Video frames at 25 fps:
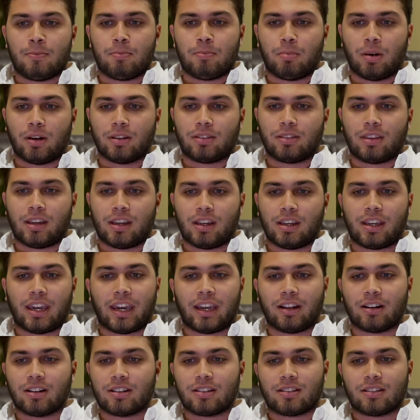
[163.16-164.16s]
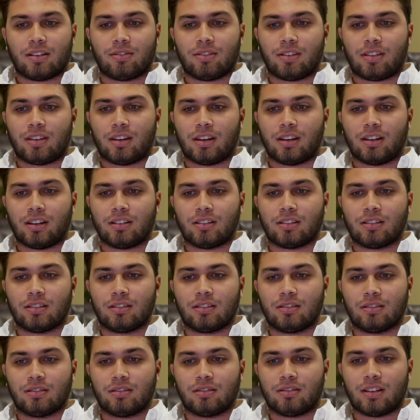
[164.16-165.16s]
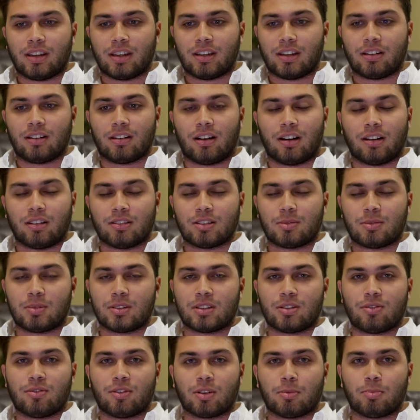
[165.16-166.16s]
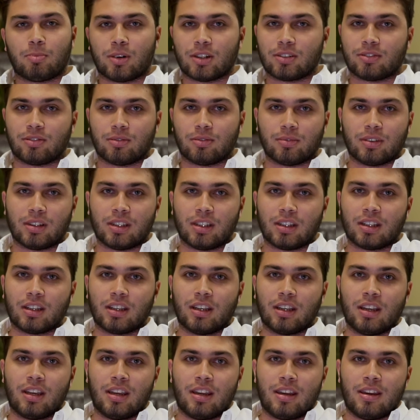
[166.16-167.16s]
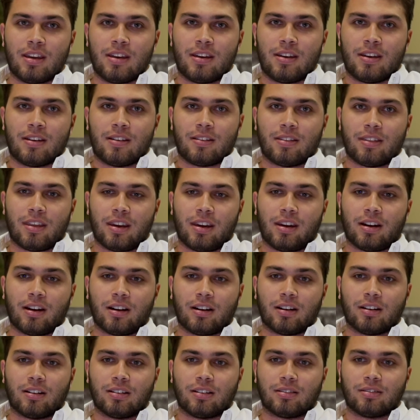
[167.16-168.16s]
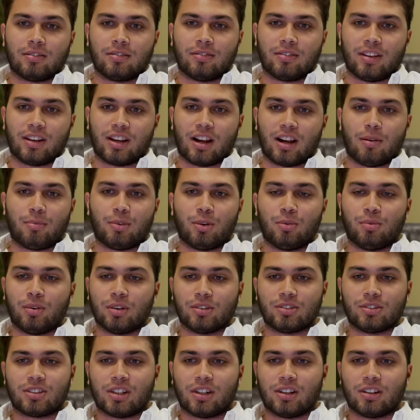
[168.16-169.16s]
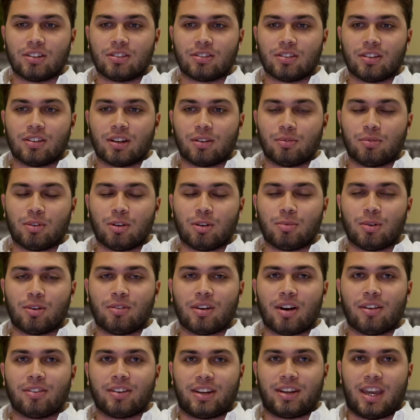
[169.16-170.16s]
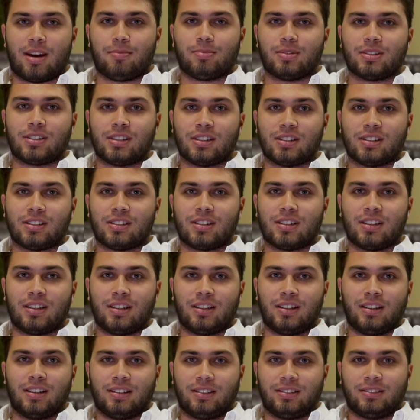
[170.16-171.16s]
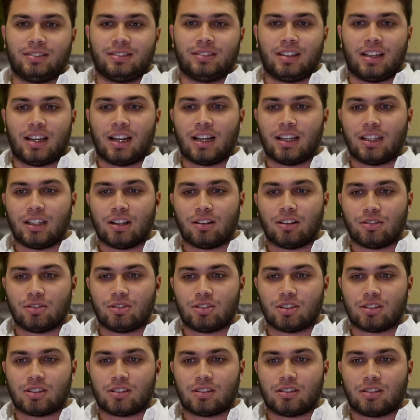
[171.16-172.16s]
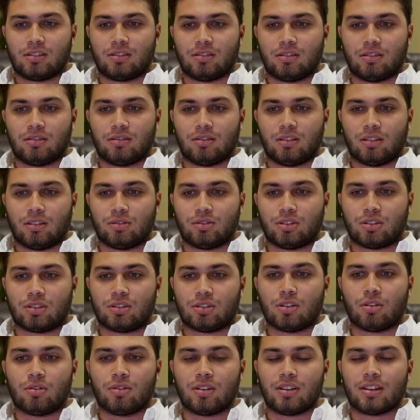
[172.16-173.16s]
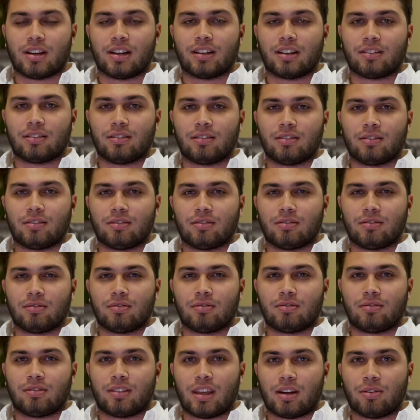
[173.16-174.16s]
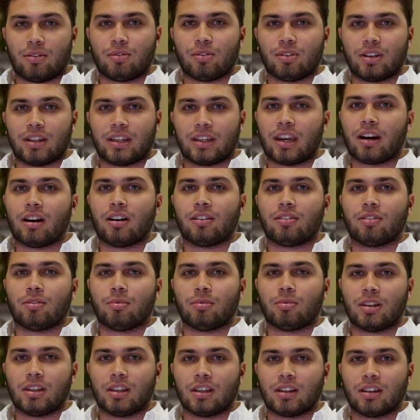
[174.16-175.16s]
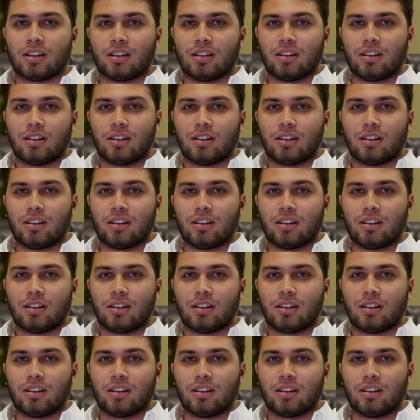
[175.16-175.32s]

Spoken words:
But they catered to everything. They got a specific bus for me. They got me a wheelchair so they could wheel me around the campuses. And, it was just knowing that they really cared for me